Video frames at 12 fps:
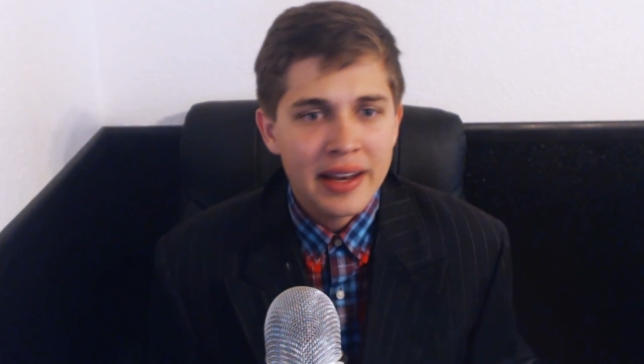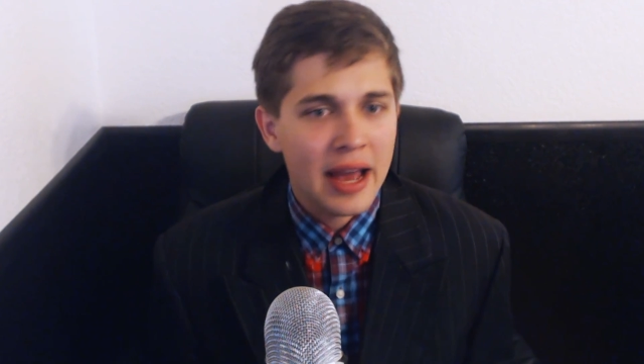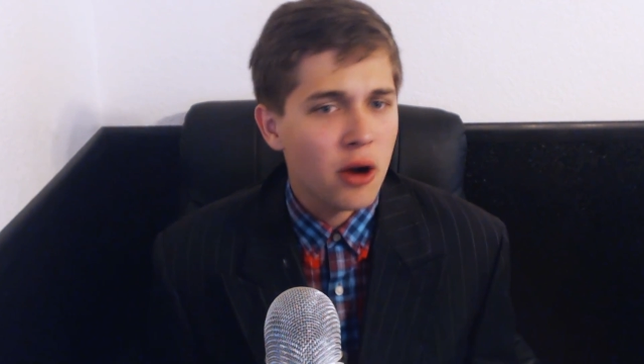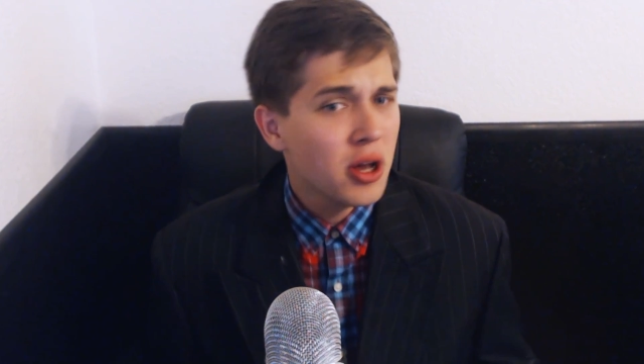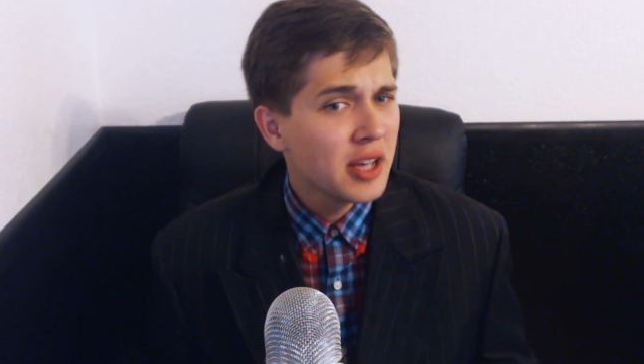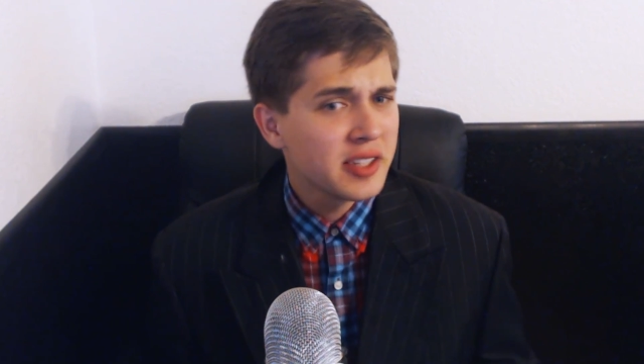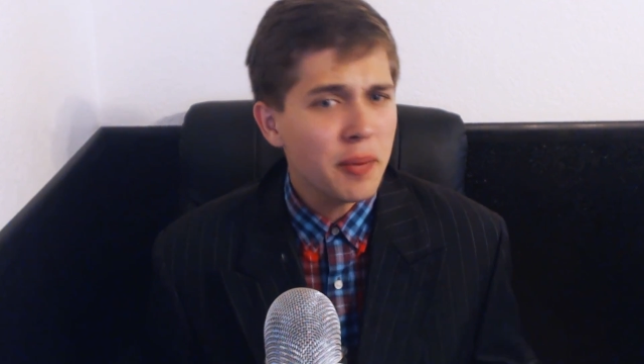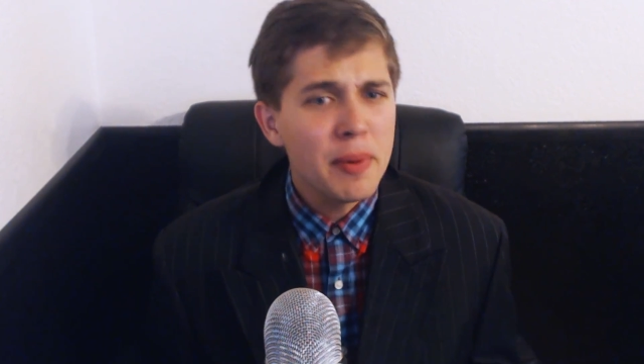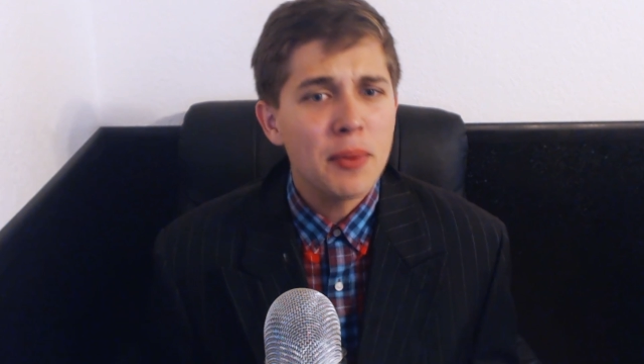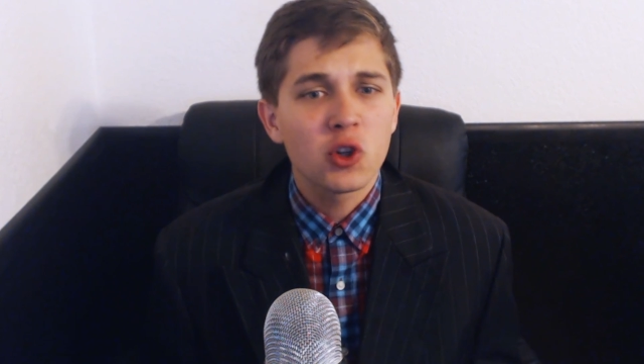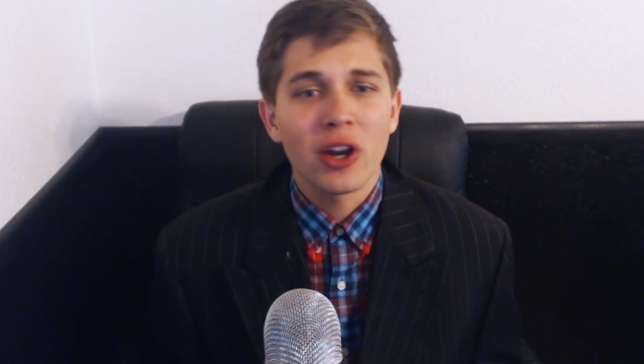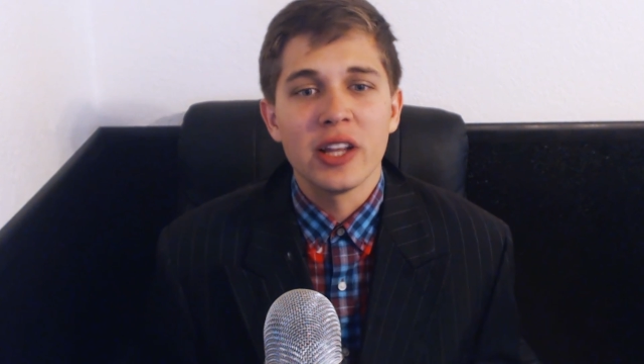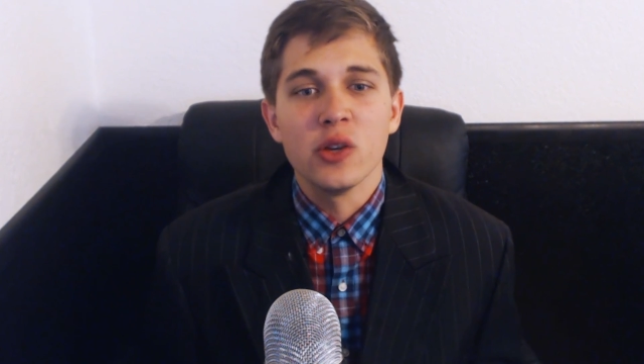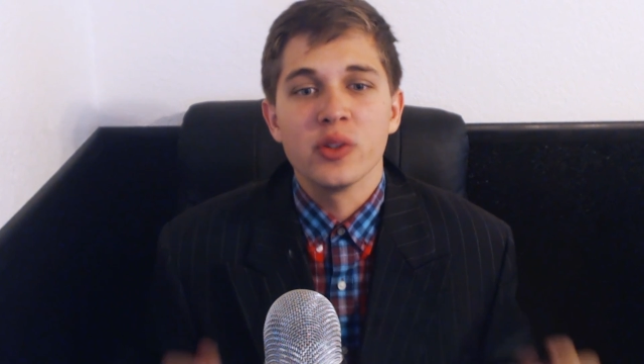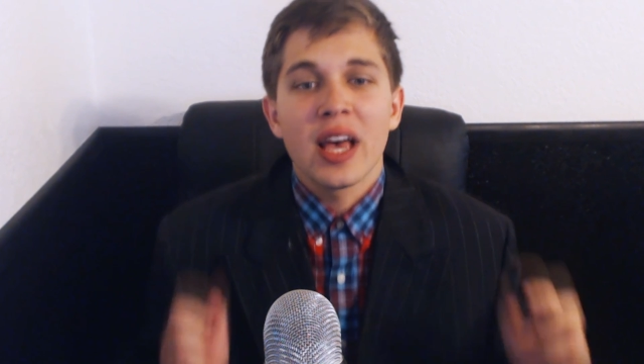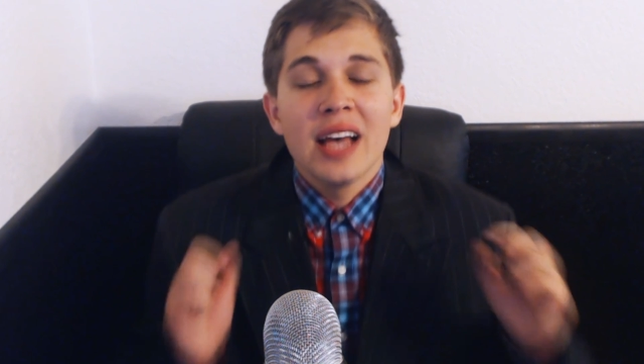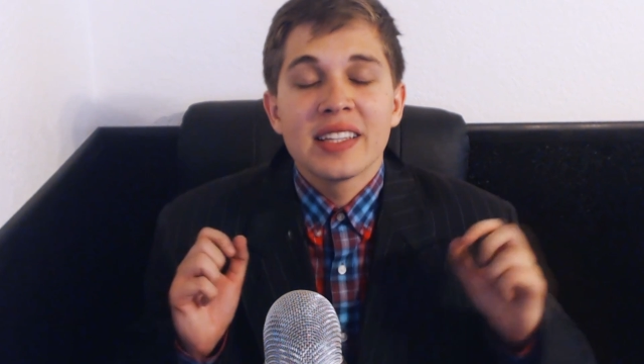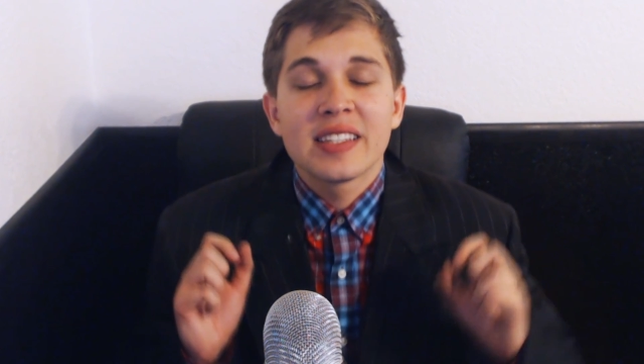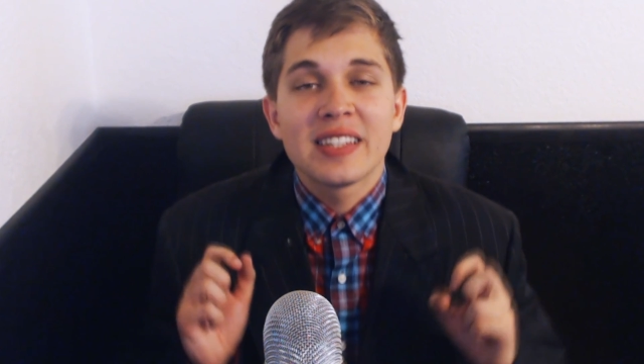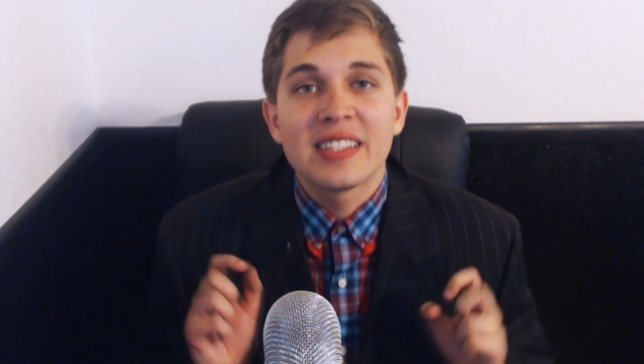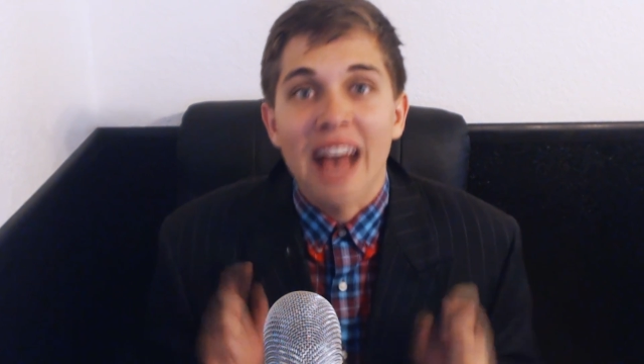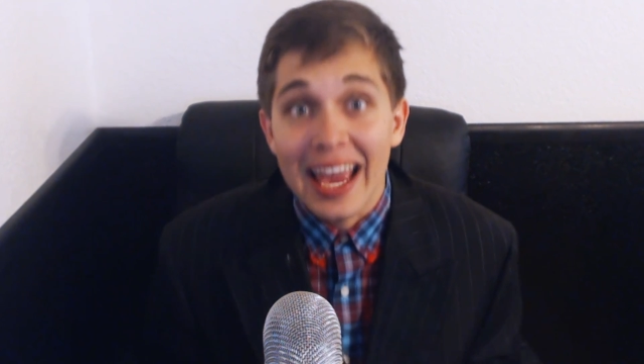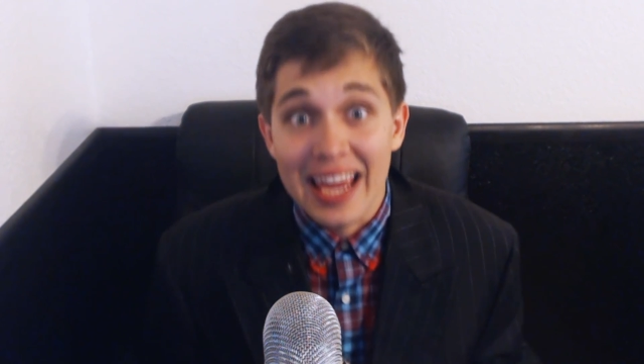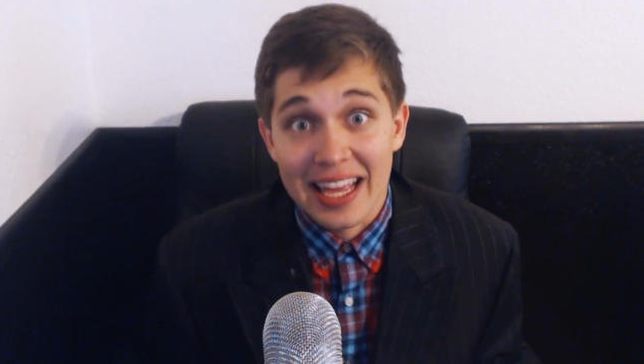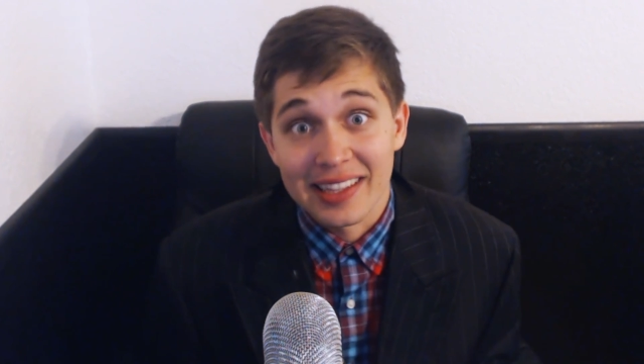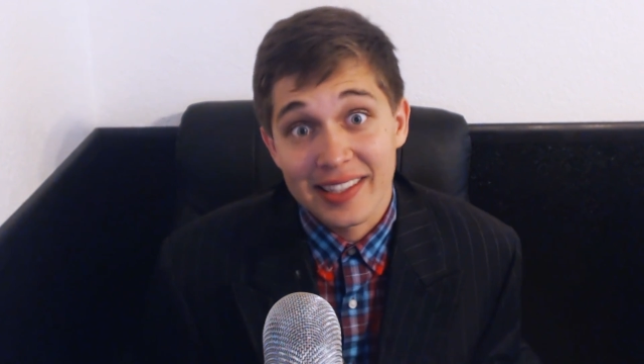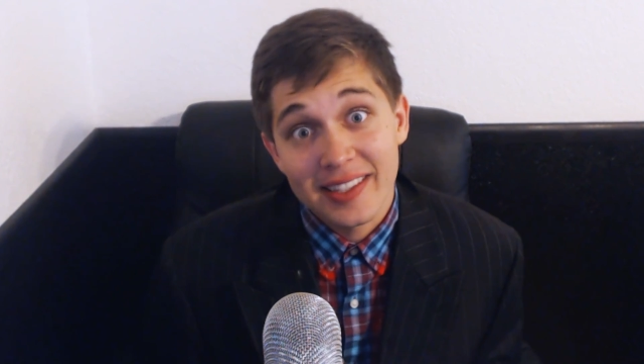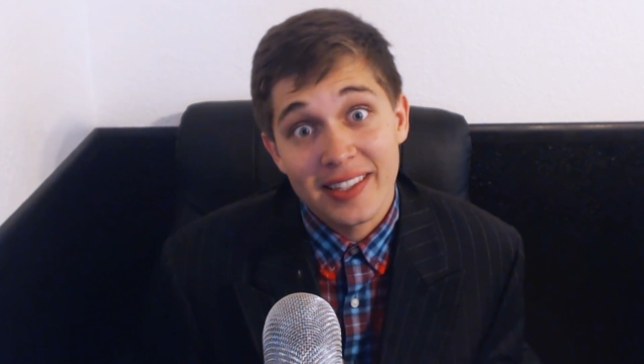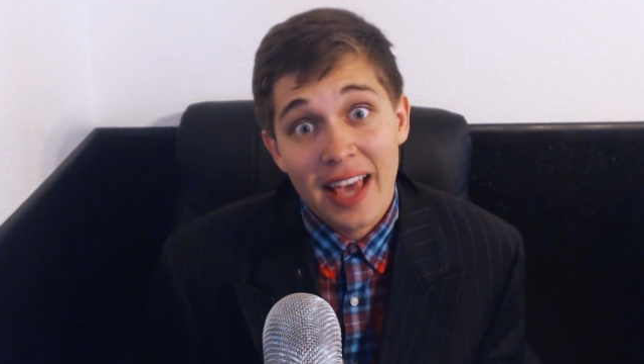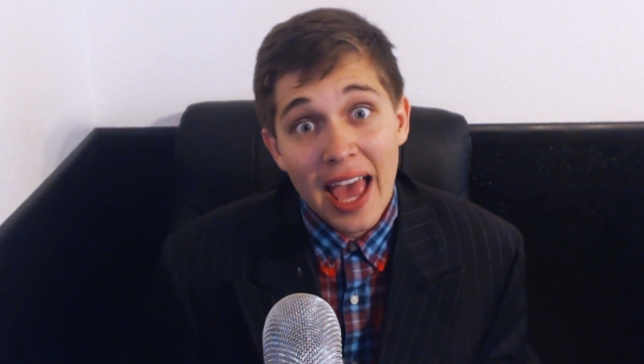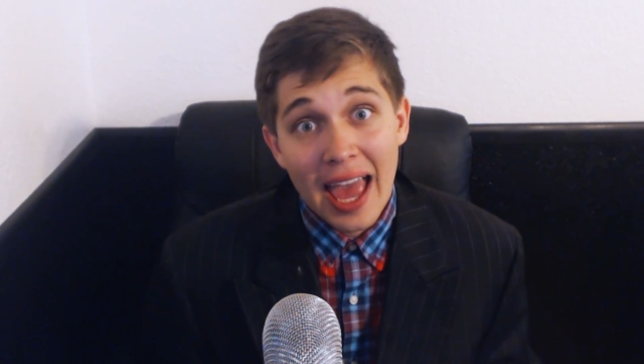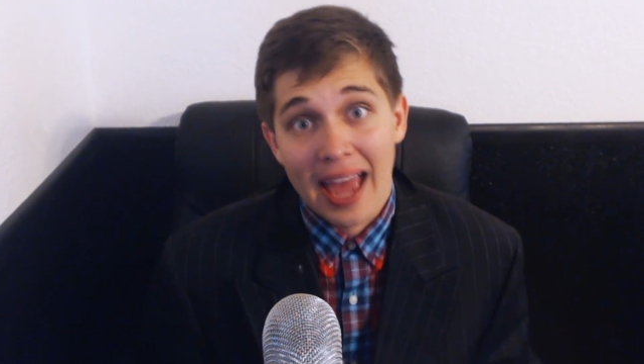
Now, some people try to use science